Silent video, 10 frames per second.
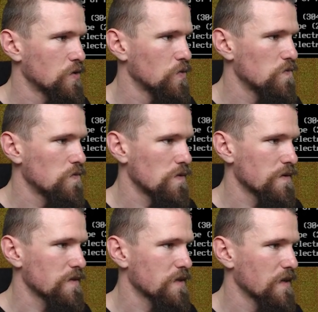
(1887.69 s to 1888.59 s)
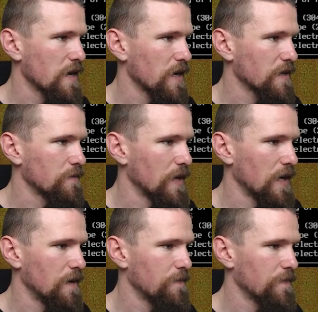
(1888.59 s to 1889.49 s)
Tools. Halligan
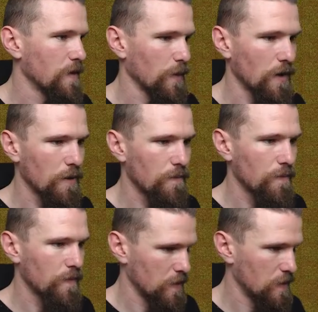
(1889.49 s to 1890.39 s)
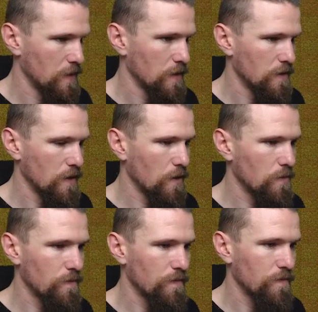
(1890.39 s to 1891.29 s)
bar. There we go.
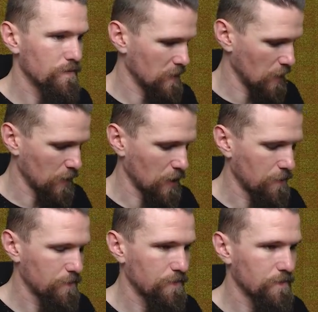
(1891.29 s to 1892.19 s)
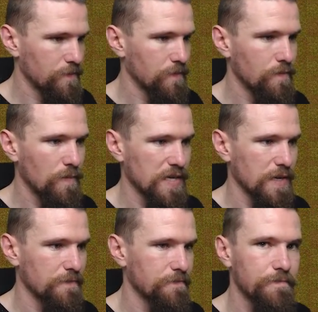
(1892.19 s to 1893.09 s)
No. There we go.
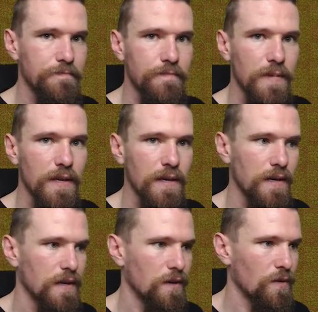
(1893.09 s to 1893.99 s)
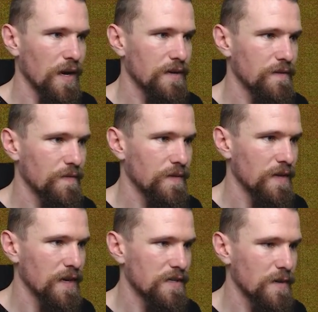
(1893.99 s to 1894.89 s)
Better. Alright.
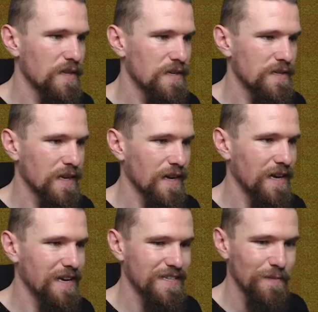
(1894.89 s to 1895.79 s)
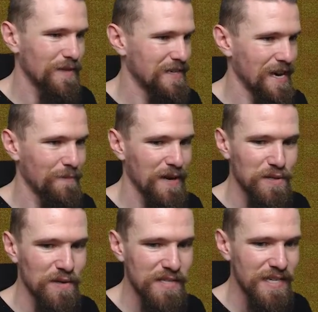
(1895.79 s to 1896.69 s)
Yeah, some of these handbrake
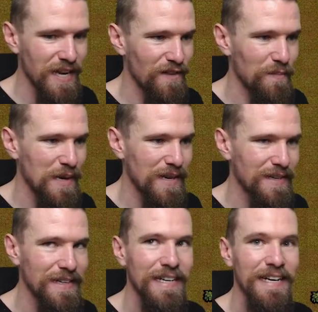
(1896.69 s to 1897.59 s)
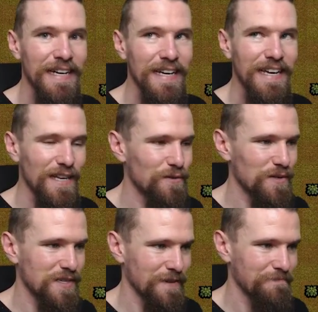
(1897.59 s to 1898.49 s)
turns today have been
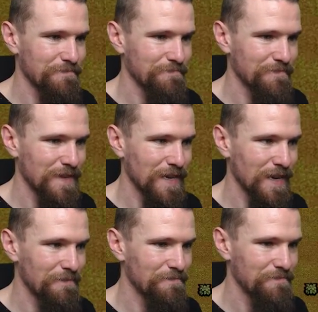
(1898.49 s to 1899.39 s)
interesting. Yeah.